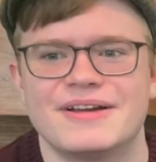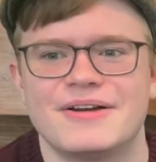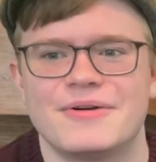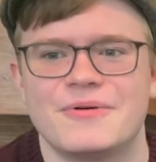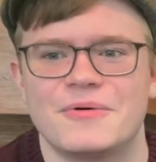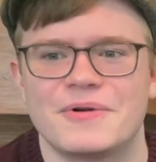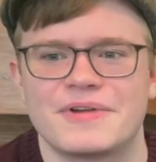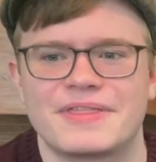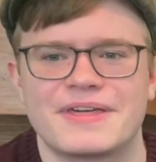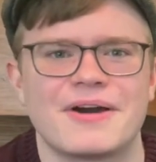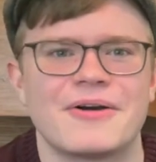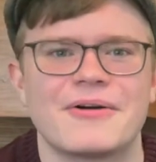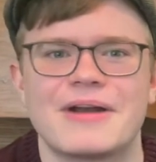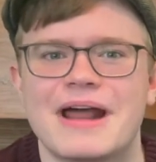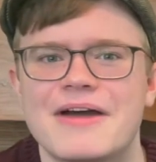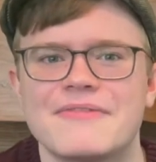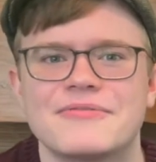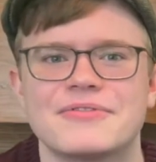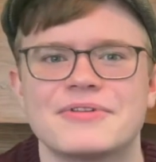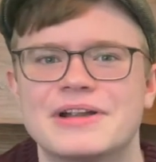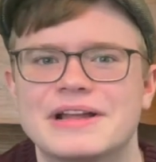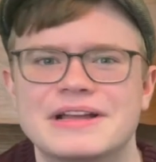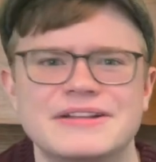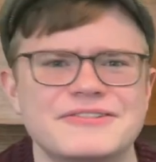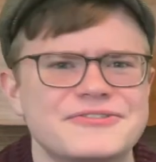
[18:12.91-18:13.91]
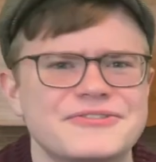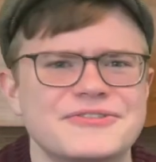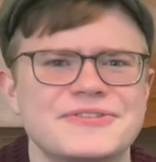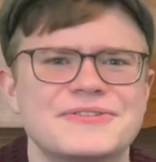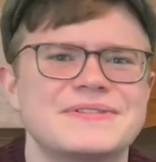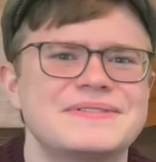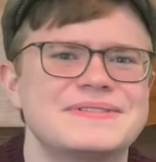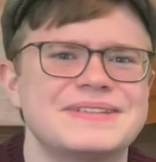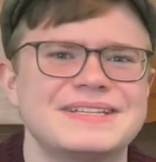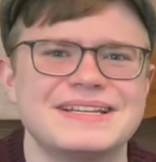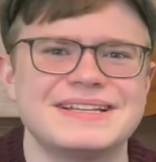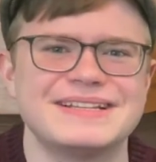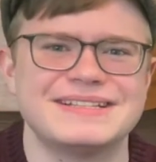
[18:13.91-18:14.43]
without ever
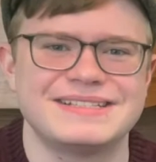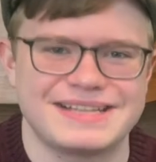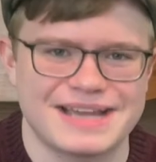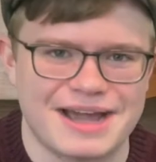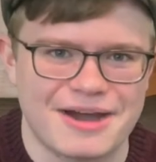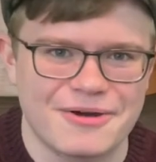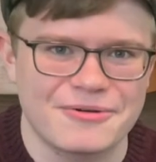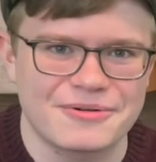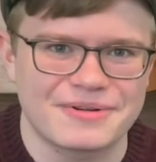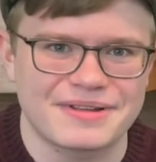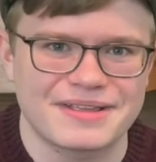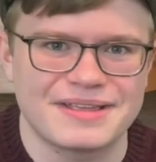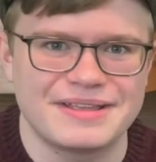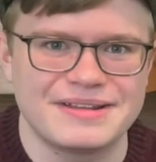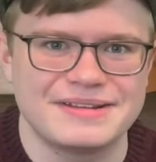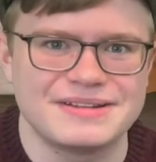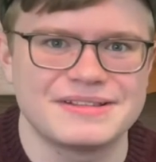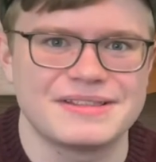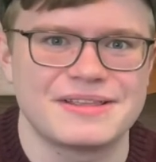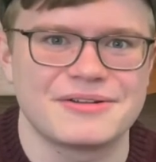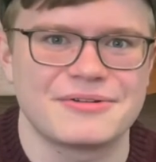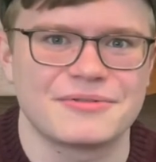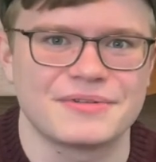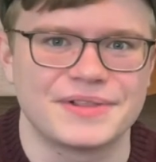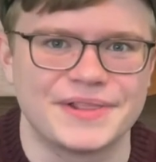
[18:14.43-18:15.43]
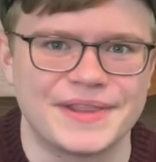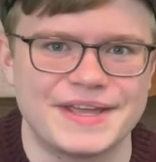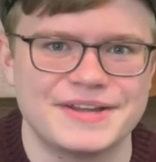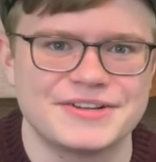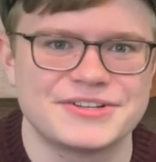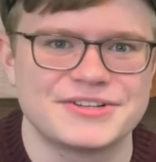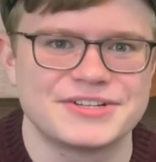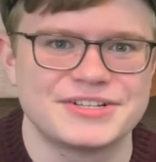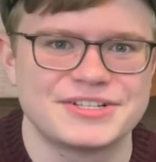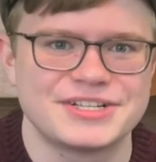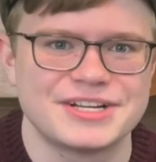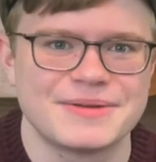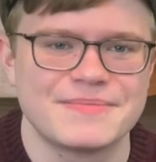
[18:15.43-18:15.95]
introducing doubt into their
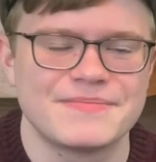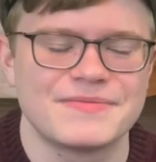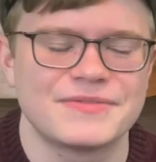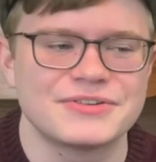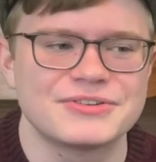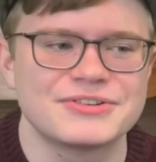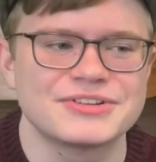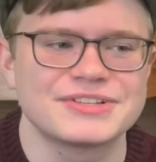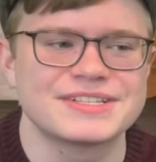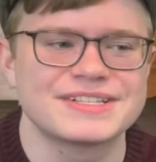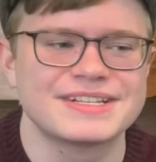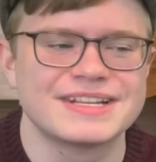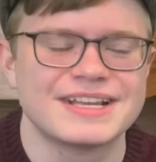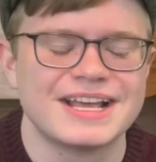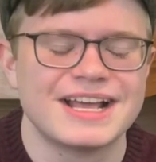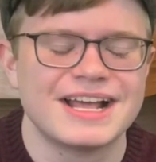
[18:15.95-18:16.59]
relationship. They're just